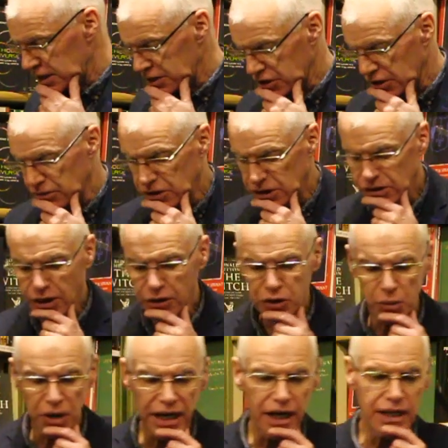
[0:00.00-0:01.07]
said, Tony, you know
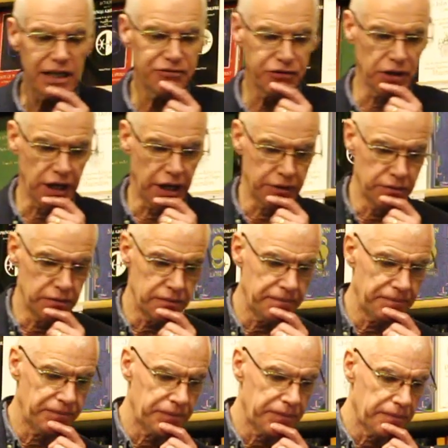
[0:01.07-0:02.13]
the way I live alone
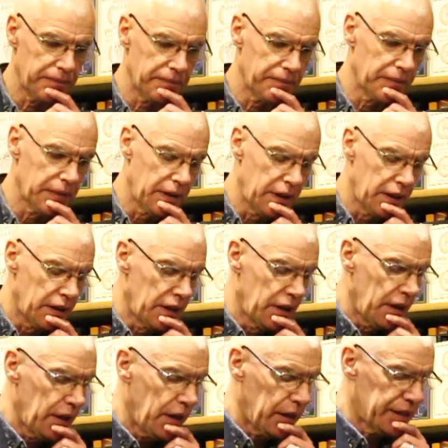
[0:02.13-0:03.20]

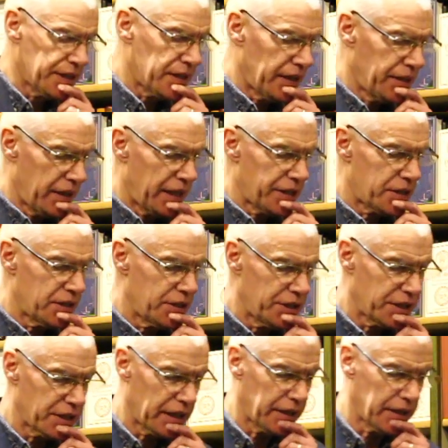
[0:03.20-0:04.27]
and I said yes. And
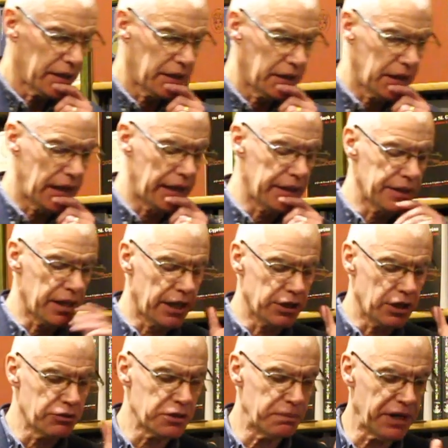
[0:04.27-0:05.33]
she said, and I
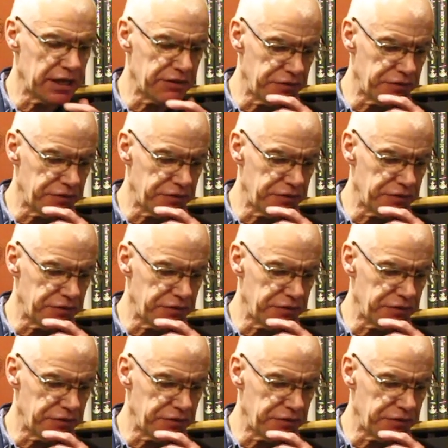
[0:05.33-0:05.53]
go to bed